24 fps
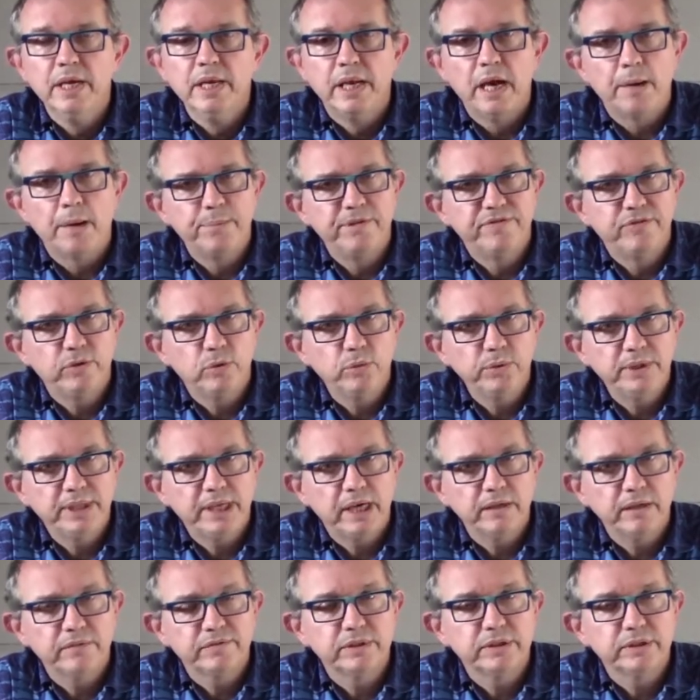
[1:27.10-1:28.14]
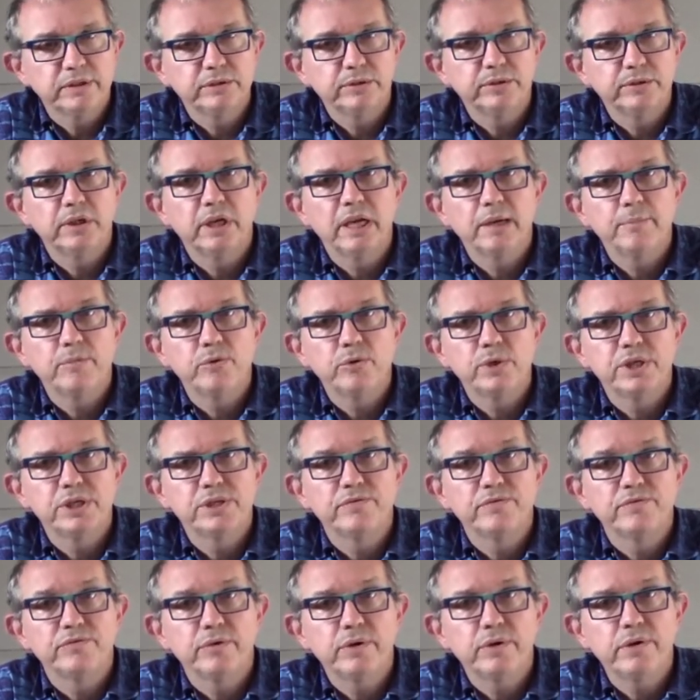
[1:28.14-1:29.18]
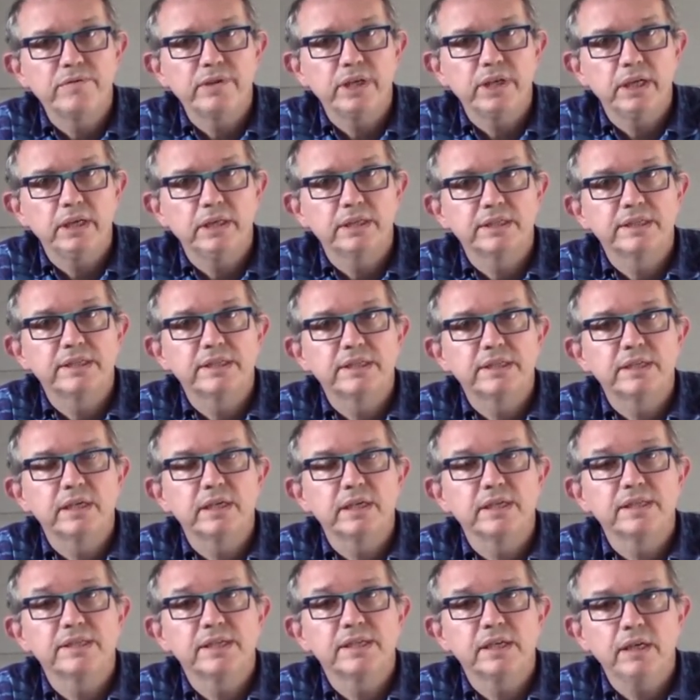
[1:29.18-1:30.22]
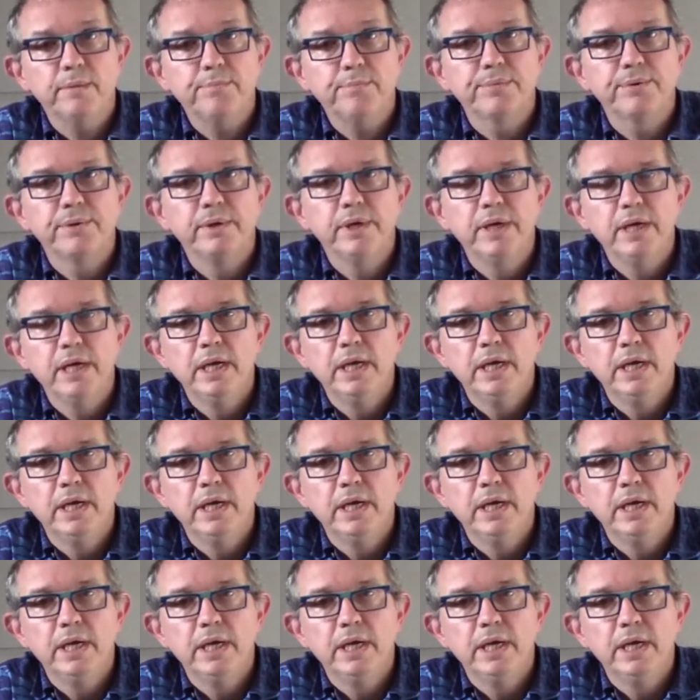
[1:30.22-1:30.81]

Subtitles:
Now, before we dive into collaboration for Revit and its setup,